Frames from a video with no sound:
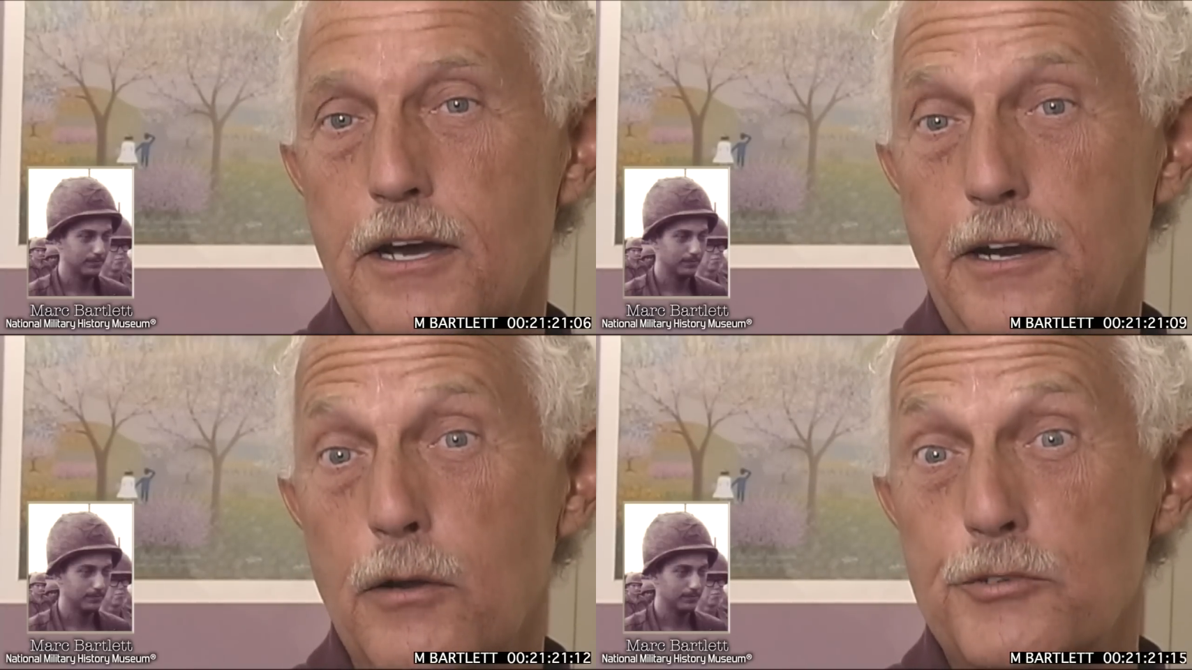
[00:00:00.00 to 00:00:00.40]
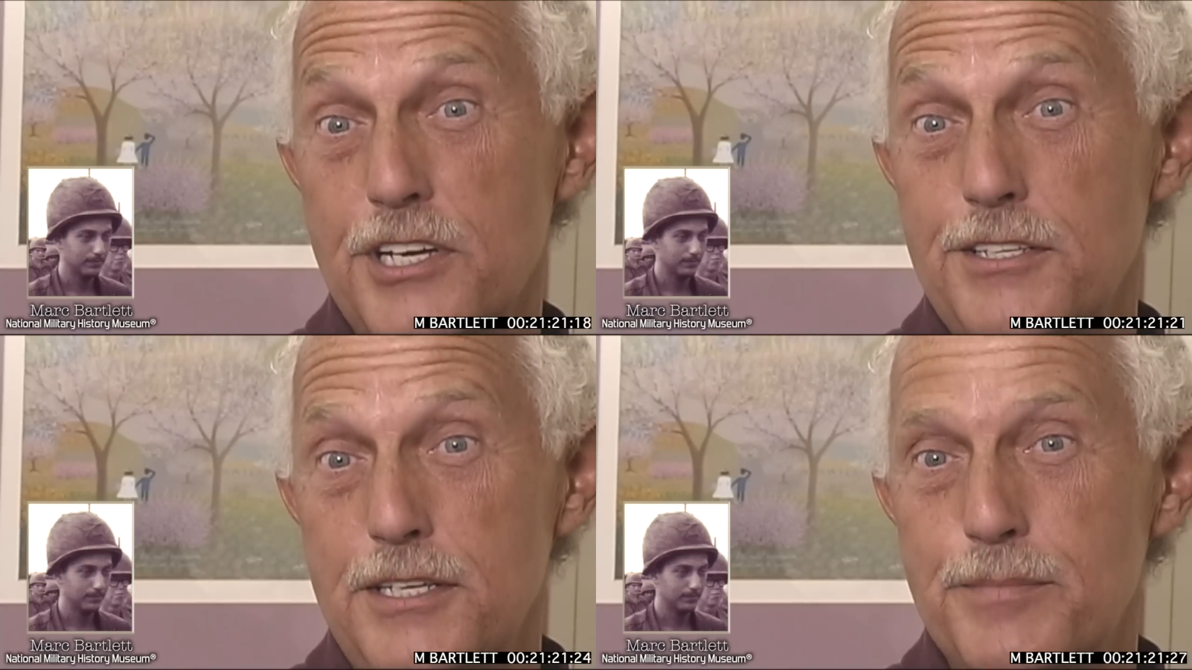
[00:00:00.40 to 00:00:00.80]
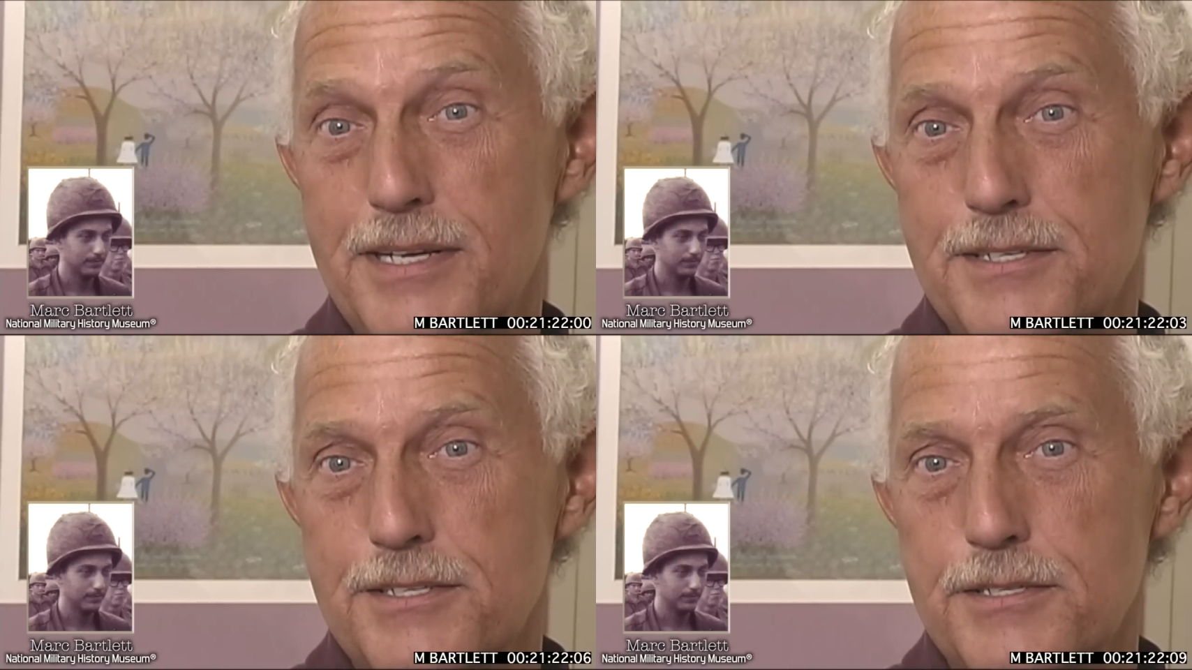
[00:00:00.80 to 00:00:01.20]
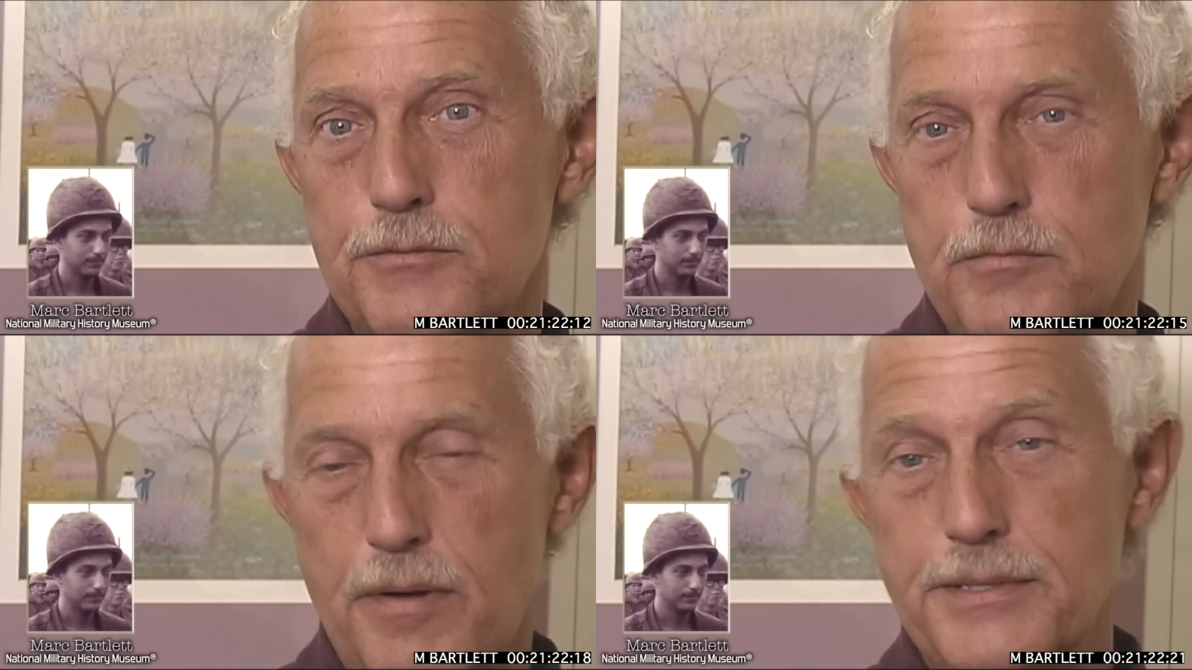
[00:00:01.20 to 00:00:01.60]
Speaker 1: on an OJT basis
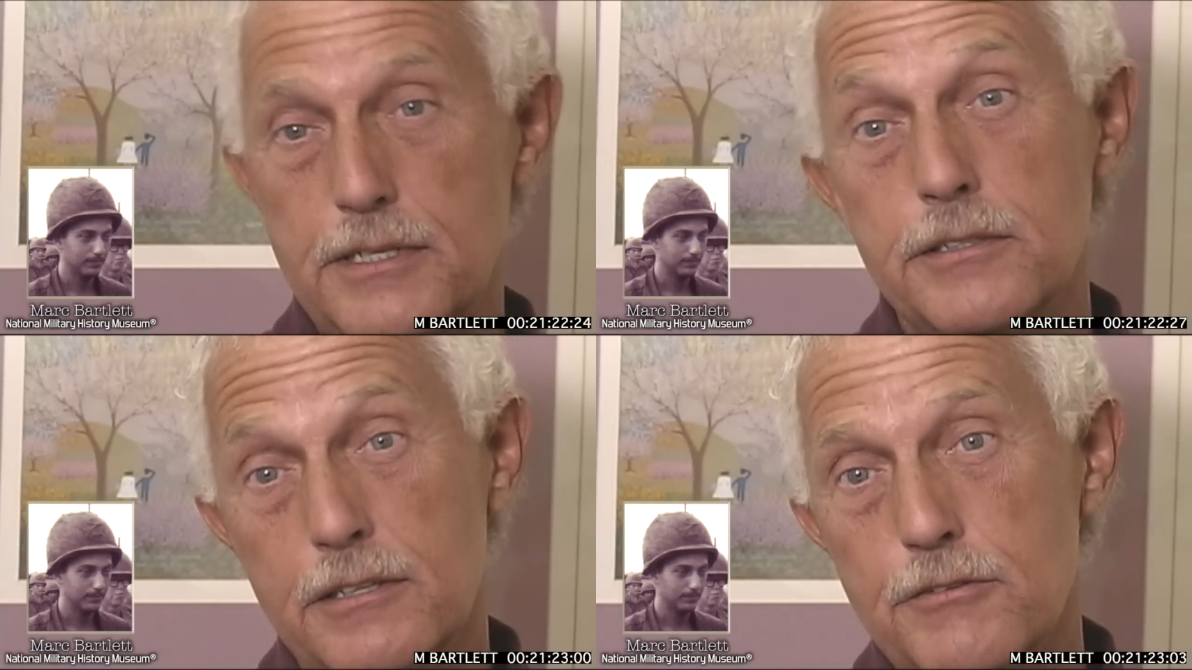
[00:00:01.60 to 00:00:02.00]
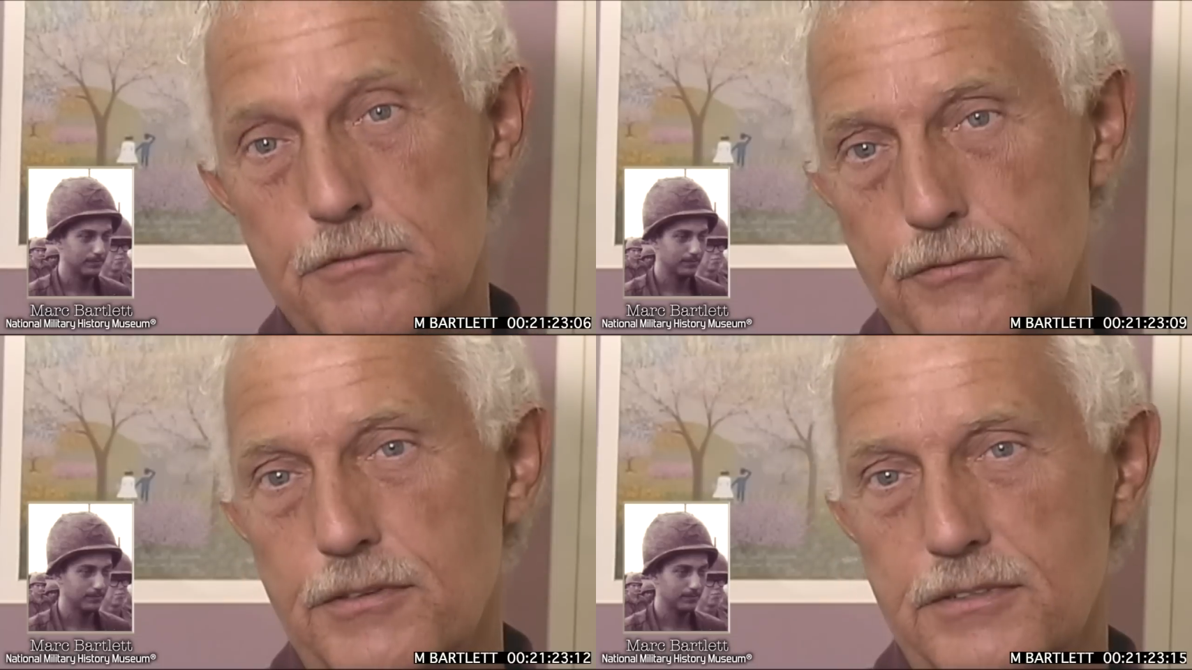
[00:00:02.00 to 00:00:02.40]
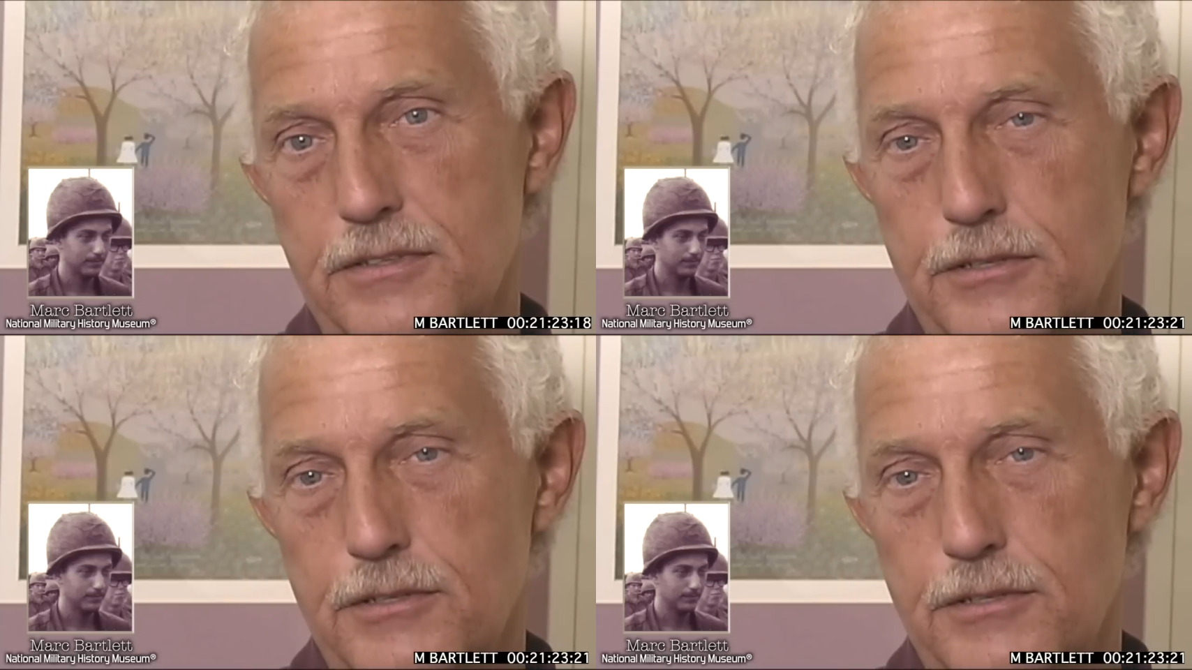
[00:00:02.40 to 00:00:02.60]
were probably telling you the truth.